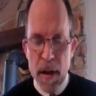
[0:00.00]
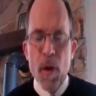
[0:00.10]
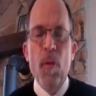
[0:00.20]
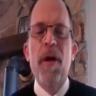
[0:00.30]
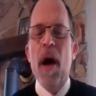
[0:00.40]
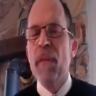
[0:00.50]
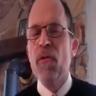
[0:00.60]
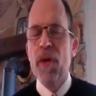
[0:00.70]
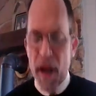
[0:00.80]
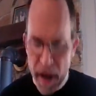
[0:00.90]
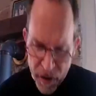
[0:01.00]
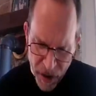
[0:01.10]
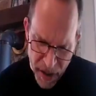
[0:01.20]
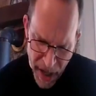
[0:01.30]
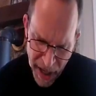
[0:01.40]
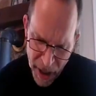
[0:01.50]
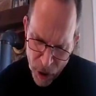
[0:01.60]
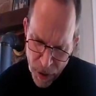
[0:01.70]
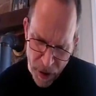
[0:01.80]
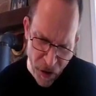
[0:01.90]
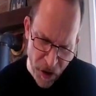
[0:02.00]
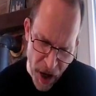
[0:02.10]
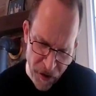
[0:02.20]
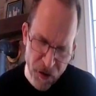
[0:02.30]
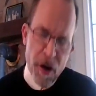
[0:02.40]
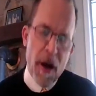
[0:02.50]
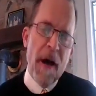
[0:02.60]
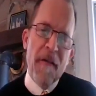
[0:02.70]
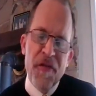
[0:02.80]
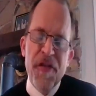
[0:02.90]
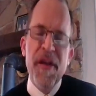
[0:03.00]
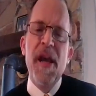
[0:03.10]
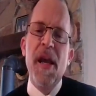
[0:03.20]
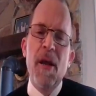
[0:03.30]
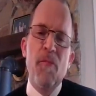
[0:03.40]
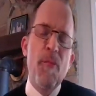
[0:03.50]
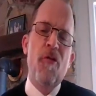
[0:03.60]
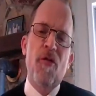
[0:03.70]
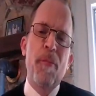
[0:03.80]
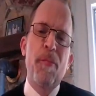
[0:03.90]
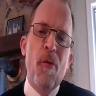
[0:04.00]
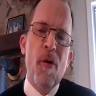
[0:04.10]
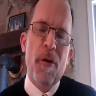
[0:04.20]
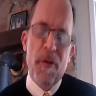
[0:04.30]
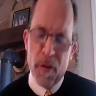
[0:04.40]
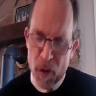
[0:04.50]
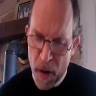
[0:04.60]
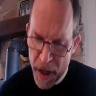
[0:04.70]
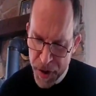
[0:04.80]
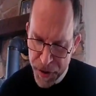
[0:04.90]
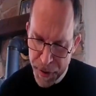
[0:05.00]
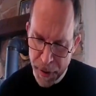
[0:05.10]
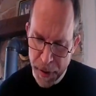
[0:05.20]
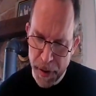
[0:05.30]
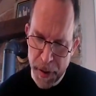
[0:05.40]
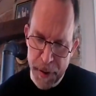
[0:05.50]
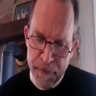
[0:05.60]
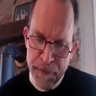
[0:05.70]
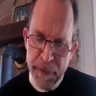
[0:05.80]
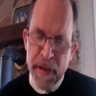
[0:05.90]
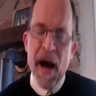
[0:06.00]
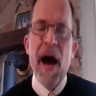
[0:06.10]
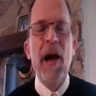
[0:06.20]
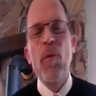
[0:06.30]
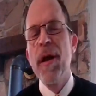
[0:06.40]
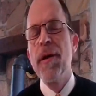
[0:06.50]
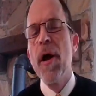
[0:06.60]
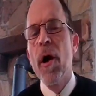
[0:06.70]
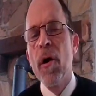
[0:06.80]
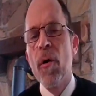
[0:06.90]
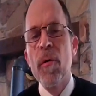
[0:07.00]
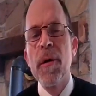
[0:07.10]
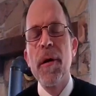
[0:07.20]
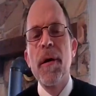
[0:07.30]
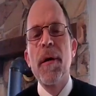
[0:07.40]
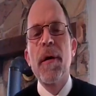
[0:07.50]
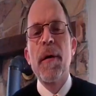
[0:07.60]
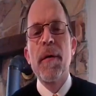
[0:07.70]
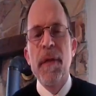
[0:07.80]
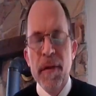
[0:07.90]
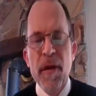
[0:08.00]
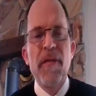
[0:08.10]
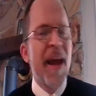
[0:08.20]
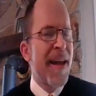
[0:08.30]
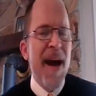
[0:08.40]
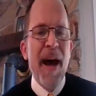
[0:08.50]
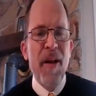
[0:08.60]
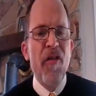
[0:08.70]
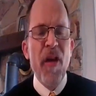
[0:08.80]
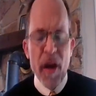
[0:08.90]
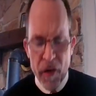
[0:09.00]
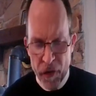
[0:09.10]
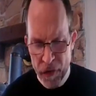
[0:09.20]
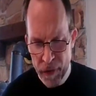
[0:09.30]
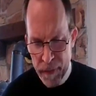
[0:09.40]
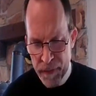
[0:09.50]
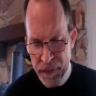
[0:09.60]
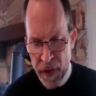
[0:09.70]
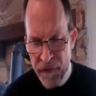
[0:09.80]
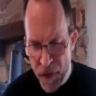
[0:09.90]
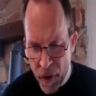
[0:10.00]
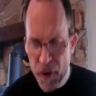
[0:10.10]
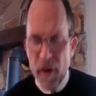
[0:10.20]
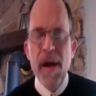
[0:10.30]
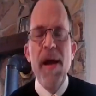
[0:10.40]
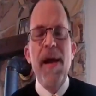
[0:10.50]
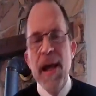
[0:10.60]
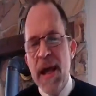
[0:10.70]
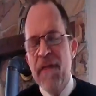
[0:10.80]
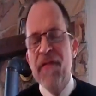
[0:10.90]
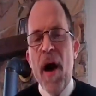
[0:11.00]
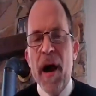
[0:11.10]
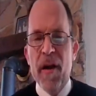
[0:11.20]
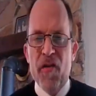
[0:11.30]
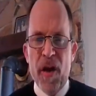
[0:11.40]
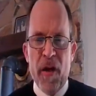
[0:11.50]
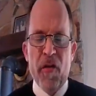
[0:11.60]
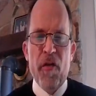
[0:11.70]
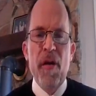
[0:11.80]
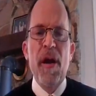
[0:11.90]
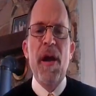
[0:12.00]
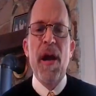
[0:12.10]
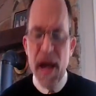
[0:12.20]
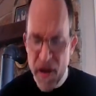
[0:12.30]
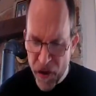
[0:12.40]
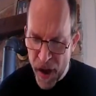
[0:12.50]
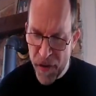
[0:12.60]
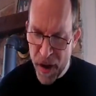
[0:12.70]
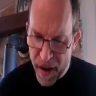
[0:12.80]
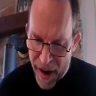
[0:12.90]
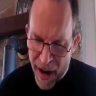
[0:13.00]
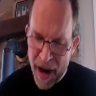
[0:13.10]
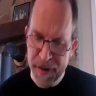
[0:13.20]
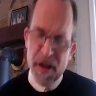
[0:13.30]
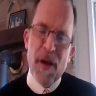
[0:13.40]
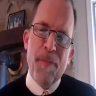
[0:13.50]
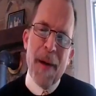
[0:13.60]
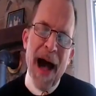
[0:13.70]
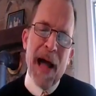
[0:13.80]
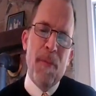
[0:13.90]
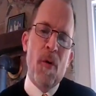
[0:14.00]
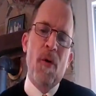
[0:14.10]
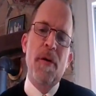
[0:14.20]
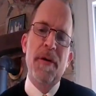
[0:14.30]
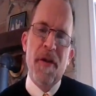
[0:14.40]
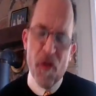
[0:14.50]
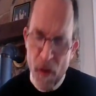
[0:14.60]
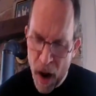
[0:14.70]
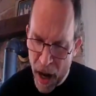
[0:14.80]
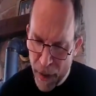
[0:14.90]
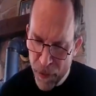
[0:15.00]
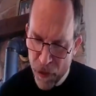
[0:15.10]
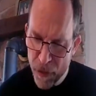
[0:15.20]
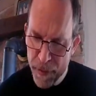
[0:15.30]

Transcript: We come to today to a discussion of the most important question. How do we know that God exists? Further, if God exists, is he the God that the Bible describes?